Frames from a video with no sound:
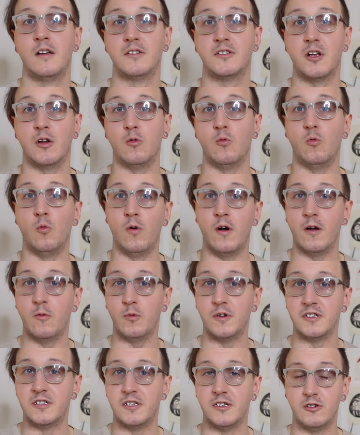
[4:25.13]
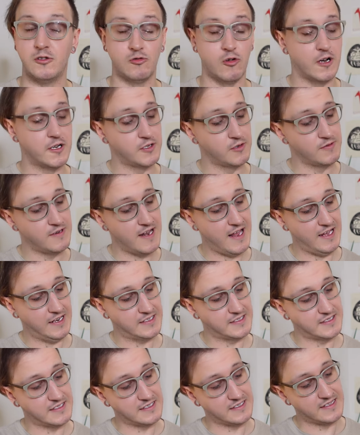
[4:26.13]
So what I want you to try and do
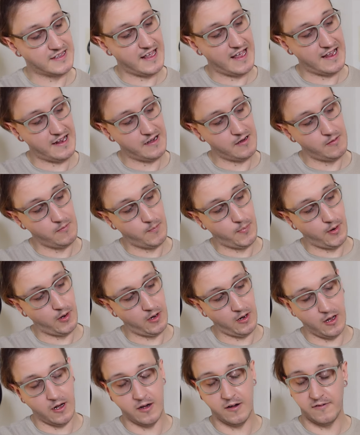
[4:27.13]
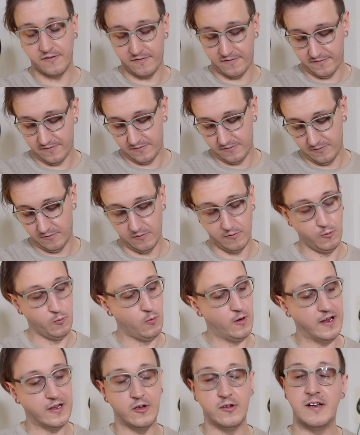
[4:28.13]
next is then pull off
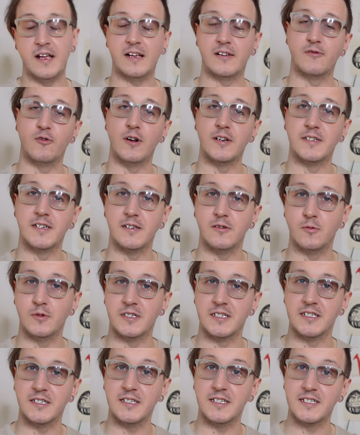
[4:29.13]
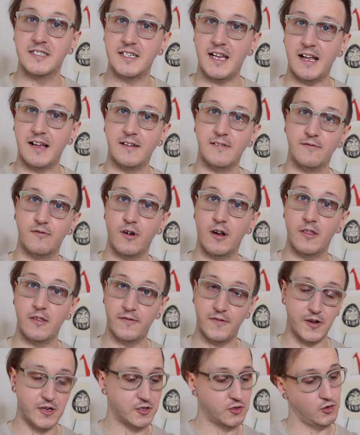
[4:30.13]
where you're next fretting, which is the second fret on the
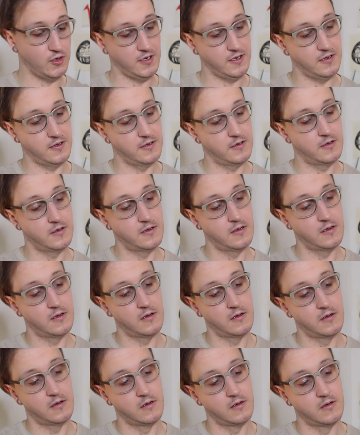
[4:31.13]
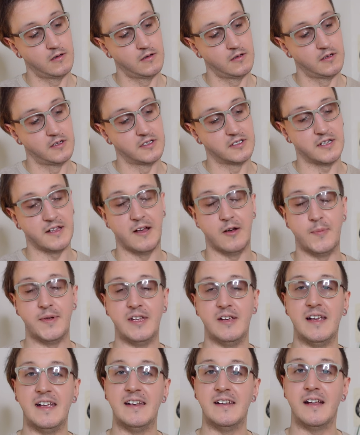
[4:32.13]
first string. So that'll be
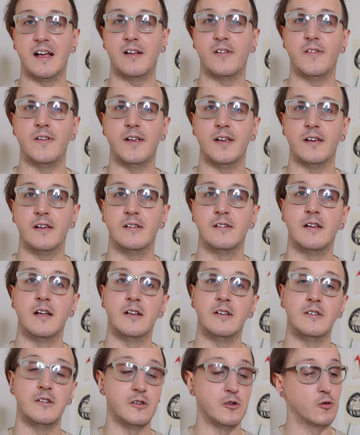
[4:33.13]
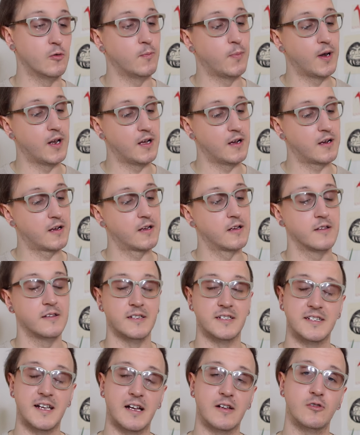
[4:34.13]
your index finger and you'll pluck
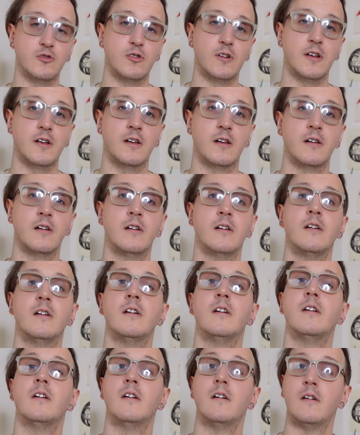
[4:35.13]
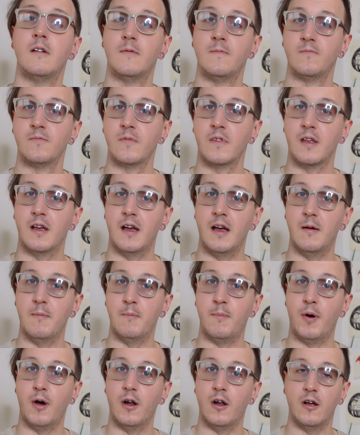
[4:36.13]
the second string
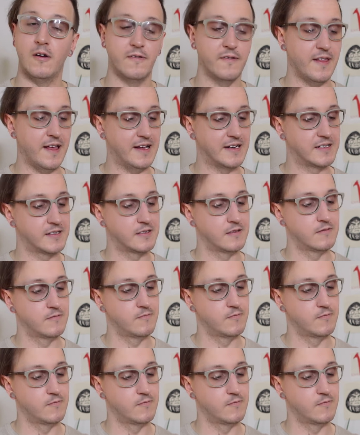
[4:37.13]
and pull off that.